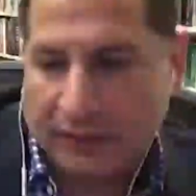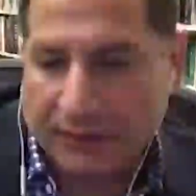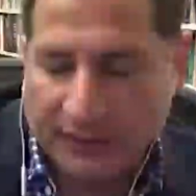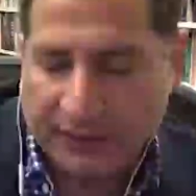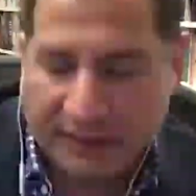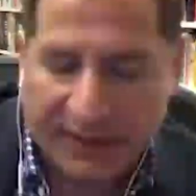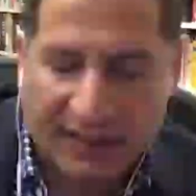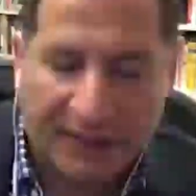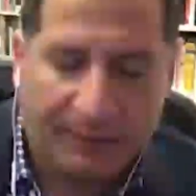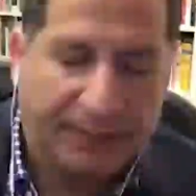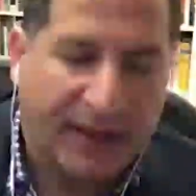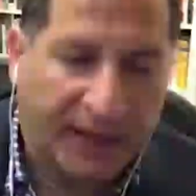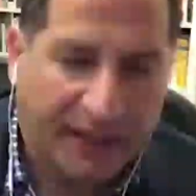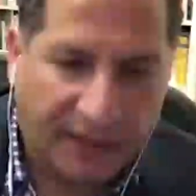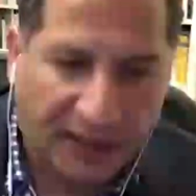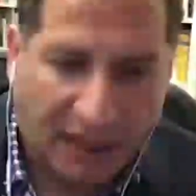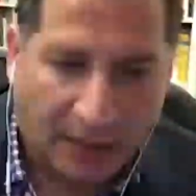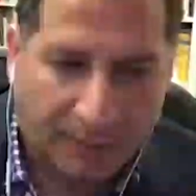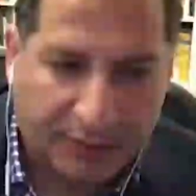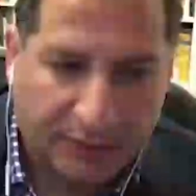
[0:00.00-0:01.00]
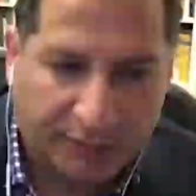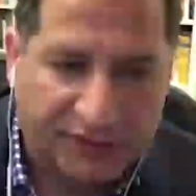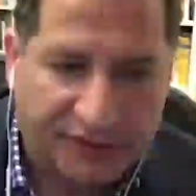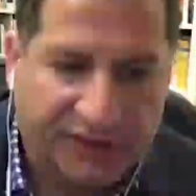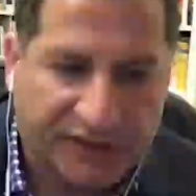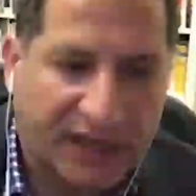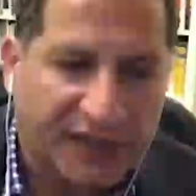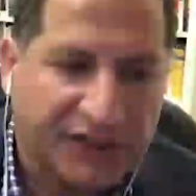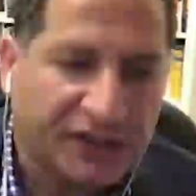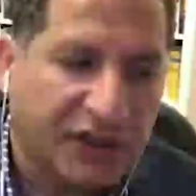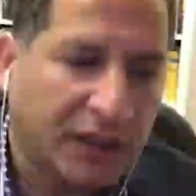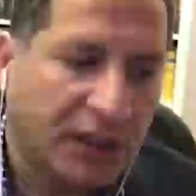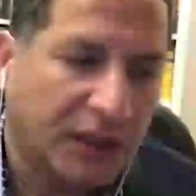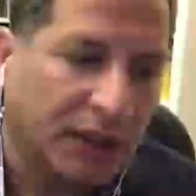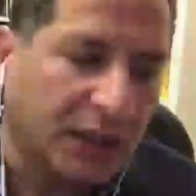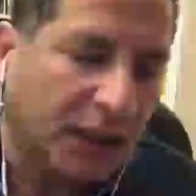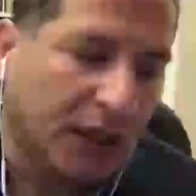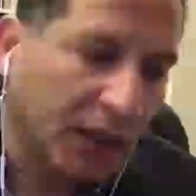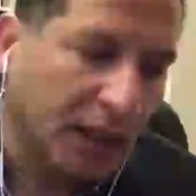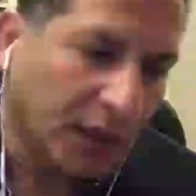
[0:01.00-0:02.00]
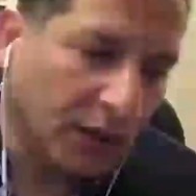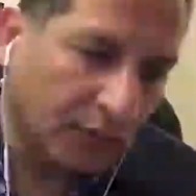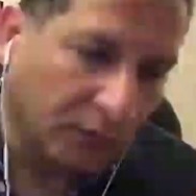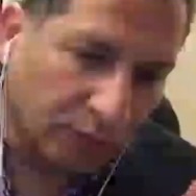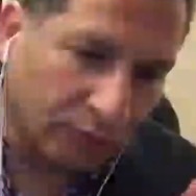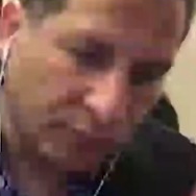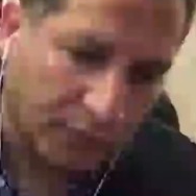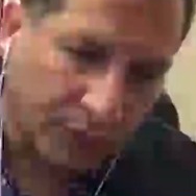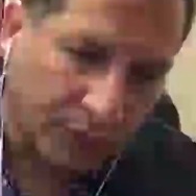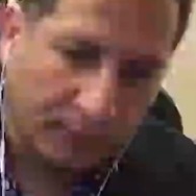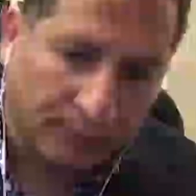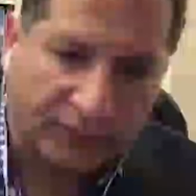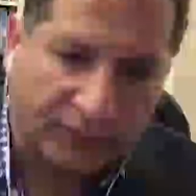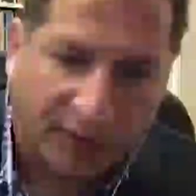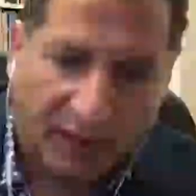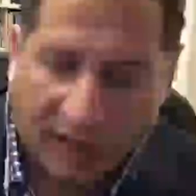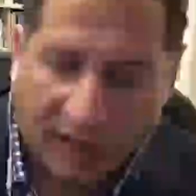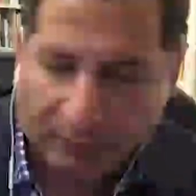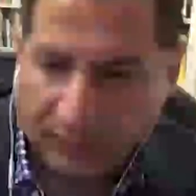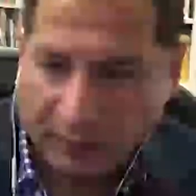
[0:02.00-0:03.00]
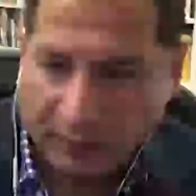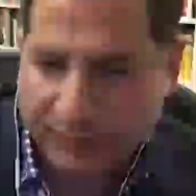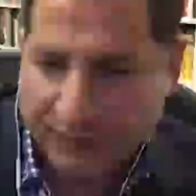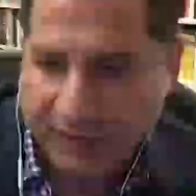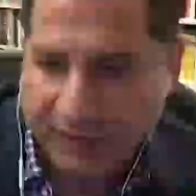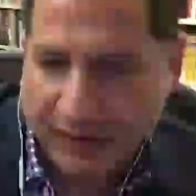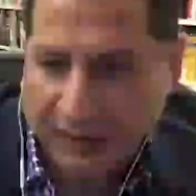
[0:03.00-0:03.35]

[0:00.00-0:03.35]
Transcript: deep economic recession, real problems.